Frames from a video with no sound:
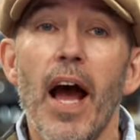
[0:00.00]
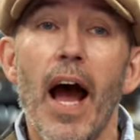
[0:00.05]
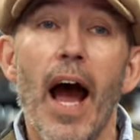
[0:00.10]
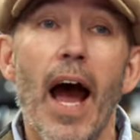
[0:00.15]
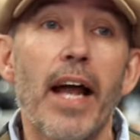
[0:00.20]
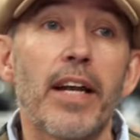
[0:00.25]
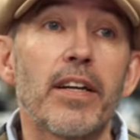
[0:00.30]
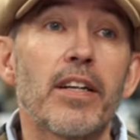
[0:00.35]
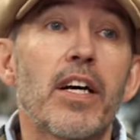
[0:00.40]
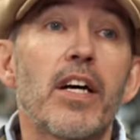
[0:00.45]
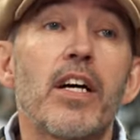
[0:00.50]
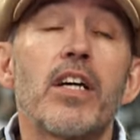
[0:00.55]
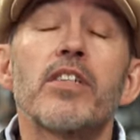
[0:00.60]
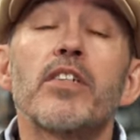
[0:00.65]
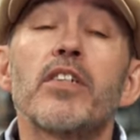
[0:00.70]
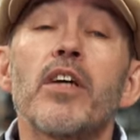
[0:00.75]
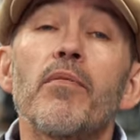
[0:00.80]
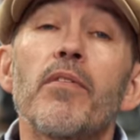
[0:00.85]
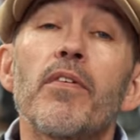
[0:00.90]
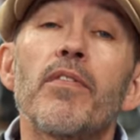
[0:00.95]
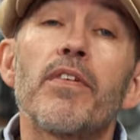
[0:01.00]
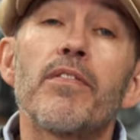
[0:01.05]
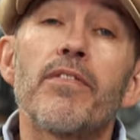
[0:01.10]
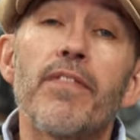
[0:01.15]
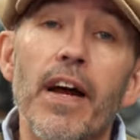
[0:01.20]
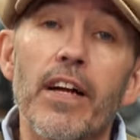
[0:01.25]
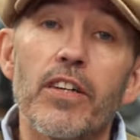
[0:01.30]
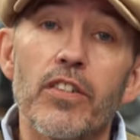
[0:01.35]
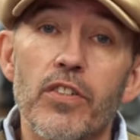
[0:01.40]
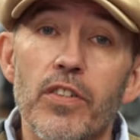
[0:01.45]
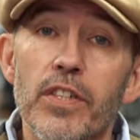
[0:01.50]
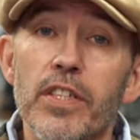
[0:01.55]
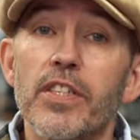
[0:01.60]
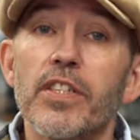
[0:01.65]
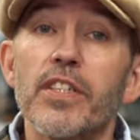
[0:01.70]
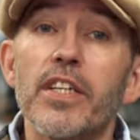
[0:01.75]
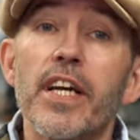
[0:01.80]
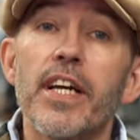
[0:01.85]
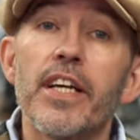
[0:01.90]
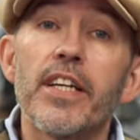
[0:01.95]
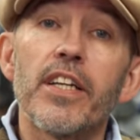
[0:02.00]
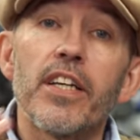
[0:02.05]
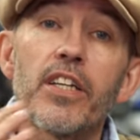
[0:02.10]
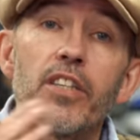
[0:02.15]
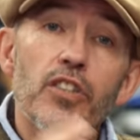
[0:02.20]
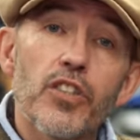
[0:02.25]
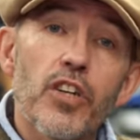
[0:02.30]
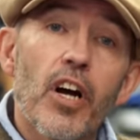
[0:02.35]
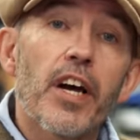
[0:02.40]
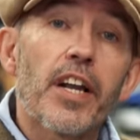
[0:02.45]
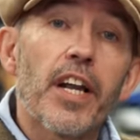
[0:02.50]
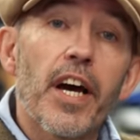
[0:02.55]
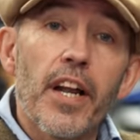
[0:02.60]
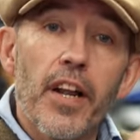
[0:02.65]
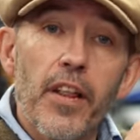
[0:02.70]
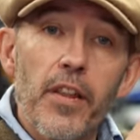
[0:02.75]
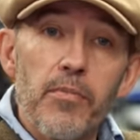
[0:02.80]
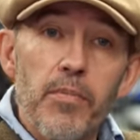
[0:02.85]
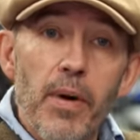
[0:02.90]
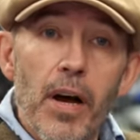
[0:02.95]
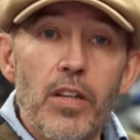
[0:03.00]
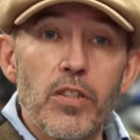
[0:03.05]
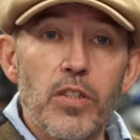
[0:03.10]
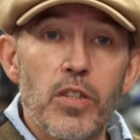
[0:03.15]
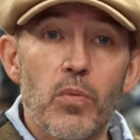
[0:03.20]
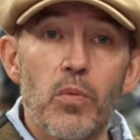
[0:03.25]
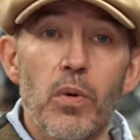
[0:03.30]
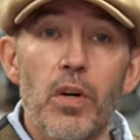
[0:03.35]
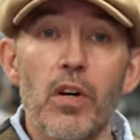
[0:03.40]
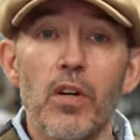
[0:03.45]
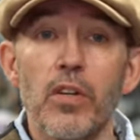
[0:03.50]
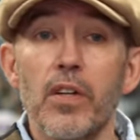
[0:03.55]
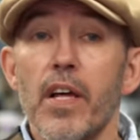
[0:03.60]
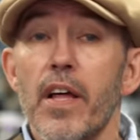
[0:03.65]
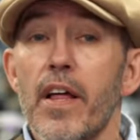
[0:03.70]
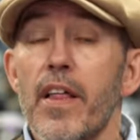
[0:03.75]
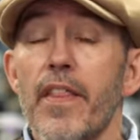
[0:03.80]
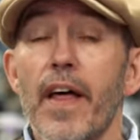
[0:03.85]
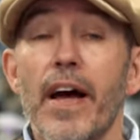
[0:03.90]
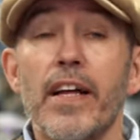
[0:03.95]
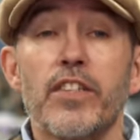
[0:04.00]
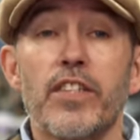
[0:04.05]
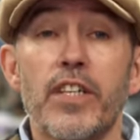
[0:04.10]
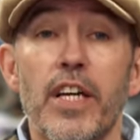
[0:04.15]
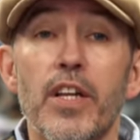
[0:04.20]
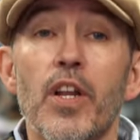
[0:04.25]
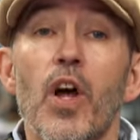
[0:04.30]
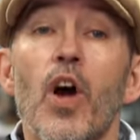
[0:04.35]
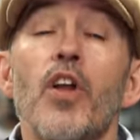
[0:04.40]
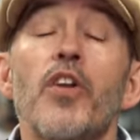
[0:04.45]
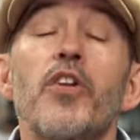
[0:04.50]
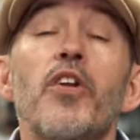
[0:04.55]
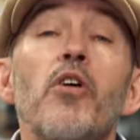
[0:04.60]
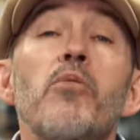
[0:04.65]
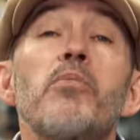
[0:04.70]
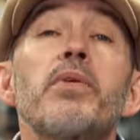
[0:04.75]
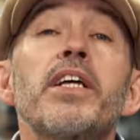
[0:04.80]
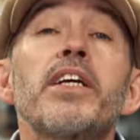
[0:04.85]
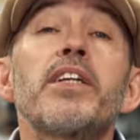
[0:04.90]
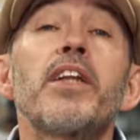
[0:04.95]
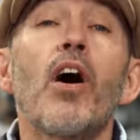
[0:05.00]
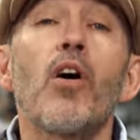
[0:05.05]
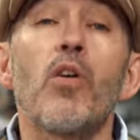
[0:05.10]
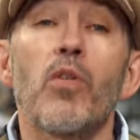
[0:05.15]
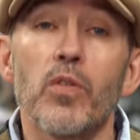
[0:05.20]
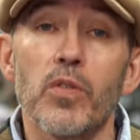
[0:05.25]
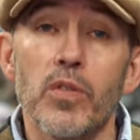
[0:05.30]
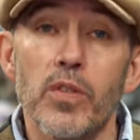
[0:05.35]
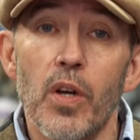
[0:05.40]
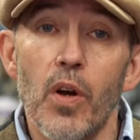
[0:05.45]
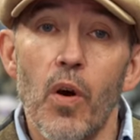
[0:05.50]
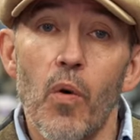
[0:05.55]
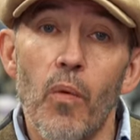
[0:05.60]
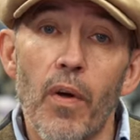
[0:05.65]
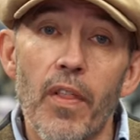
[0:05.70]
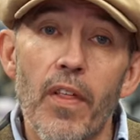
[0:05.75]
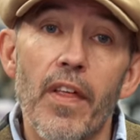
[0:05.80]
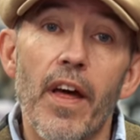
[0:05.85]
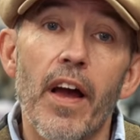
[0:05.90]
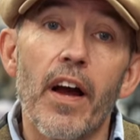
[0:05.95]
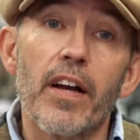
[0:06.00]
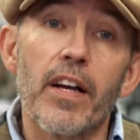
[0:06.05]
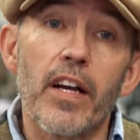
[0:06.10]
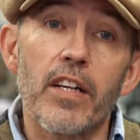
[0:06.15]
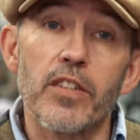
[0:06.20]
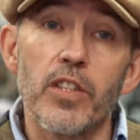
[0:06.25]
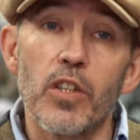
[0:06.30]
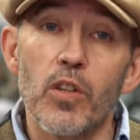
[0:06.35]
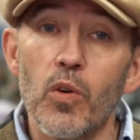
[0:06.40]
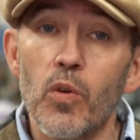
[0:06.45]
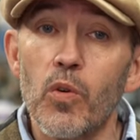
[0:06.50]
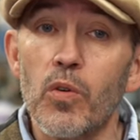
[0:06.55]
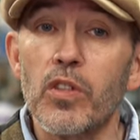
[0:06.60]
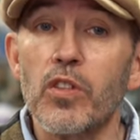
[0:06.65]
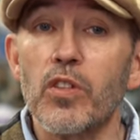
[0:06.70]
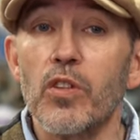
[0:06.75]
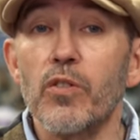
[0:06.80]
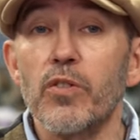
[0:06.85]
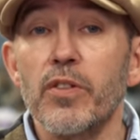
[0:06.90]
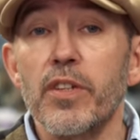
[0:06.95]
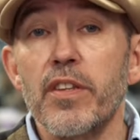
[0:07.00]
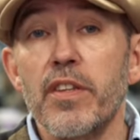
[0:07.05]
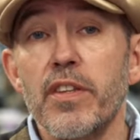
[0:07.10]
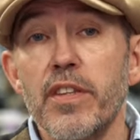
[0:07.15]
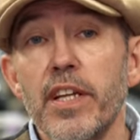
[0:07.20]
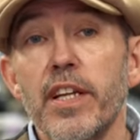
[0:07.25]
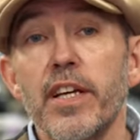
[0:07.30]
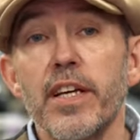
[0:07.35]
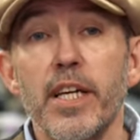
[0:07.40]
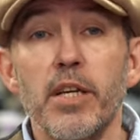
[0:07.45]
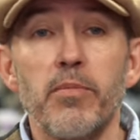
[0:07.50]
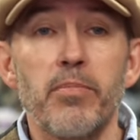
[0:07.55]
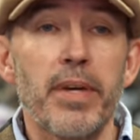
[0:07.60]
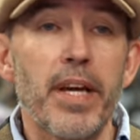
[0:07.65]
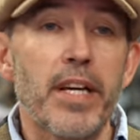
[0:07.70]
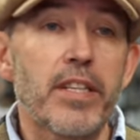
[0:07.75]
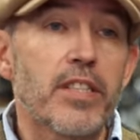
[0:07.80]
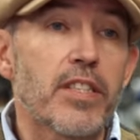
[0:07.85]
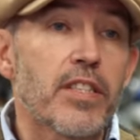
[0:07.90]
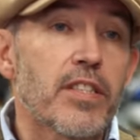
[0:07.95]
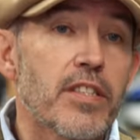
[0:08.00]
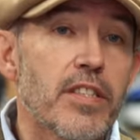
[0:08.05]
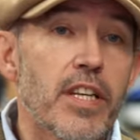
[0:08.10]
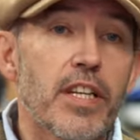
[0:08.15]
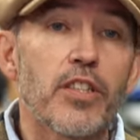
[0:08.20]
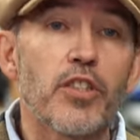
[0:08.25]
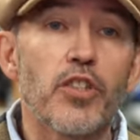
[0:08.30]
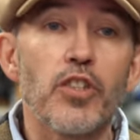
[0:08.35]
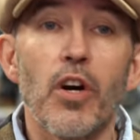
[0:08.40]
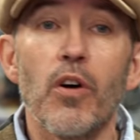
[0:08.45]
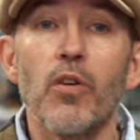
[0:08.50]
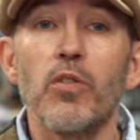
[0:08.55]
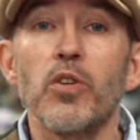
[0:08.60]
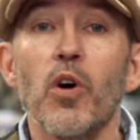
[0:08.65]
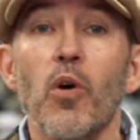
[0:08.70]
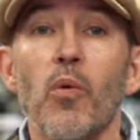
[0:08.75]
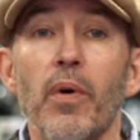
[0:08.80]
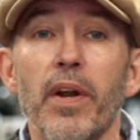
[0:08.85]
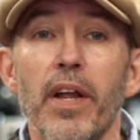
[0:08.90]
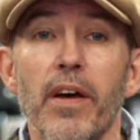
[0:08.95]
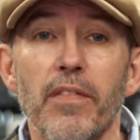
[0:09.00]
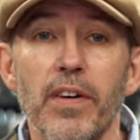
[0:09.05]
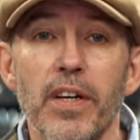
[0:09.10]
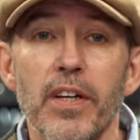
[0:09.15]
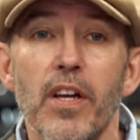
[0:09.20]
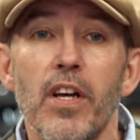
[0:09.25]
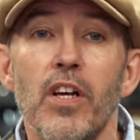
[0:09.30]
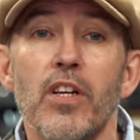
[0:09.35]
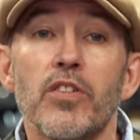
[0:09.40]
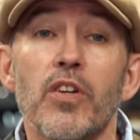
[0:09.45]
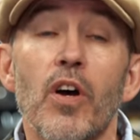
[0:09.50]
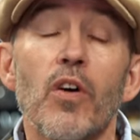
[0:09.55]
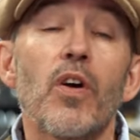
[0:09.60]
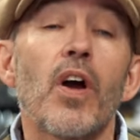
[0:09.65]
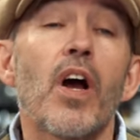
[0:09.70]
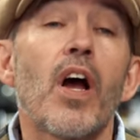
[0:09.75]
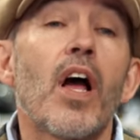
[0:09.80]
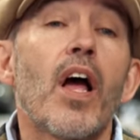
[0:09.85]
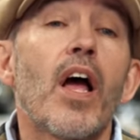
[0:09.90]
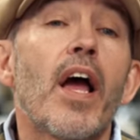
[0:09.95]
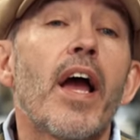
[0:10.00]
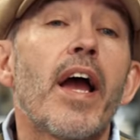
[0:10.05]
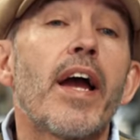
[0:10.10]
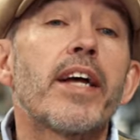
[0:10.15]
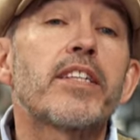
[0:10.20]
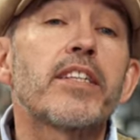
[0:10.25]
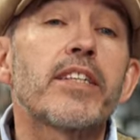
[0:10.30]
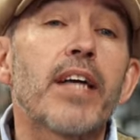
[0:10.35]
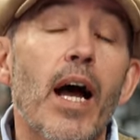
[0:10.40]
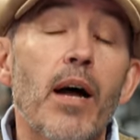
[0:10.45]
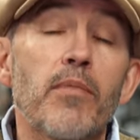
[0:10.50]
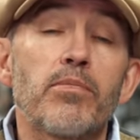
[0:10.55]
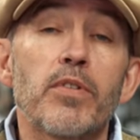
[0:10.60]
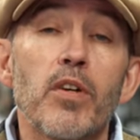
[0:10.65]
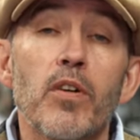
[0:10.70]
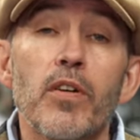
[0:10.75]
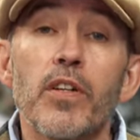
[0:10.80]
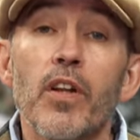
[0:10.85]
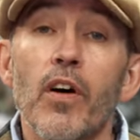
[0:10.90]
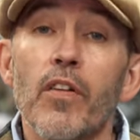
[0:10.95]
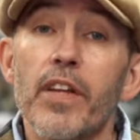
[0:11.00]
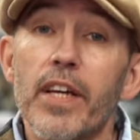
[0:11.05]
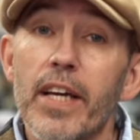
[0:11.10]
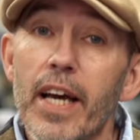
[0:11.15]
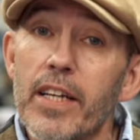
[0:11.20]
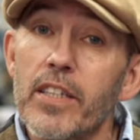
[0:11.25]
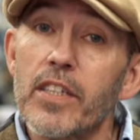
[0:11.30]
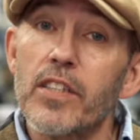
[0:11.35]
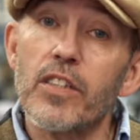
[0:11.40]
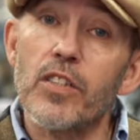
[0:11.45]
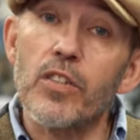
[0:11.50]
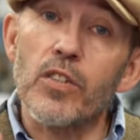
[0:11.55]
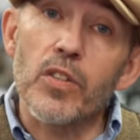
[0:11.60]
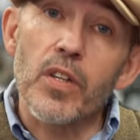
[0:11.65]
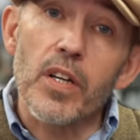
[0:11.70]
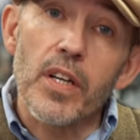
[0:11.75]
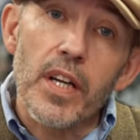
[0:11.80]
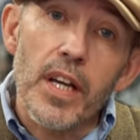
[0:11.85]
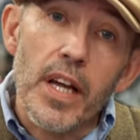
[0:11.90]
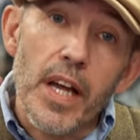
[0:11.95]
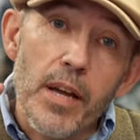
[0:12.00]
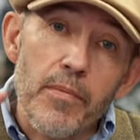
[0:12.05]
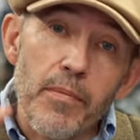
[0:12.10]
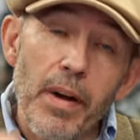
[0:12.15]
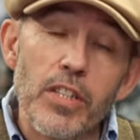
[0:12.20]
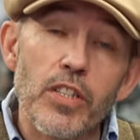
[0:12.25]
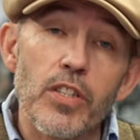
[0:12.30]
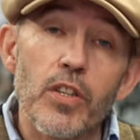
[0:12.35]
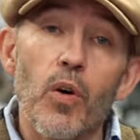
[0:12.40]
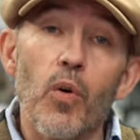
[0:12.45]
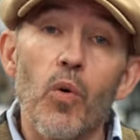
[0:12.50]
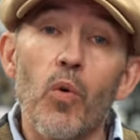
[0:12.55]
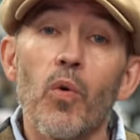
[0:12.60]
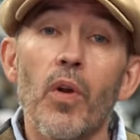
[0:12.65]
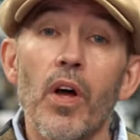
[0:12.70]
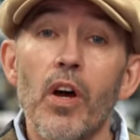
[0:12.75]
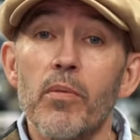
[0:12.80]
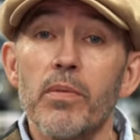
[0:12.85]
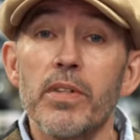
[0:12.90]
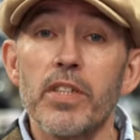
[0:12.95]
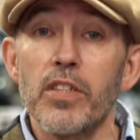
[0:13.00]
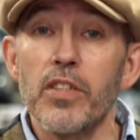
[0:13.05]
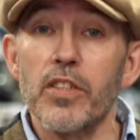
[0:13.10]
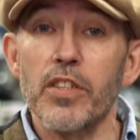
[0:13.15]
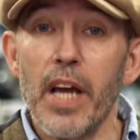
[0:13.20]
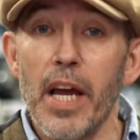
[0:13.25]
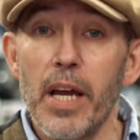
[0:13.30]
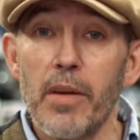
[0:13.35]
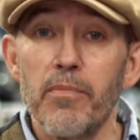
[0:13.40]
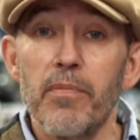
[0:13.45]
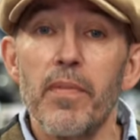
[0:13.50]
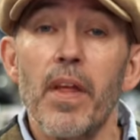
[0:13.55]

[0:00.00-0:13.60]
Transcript: And some of the factories in China and other parts of the world, that's it. Nobody knows whether they are cutting corners, using thinner EPSs, thinner shells, or whatever. So it is absolutely not the case to imagine that all helmets are the same.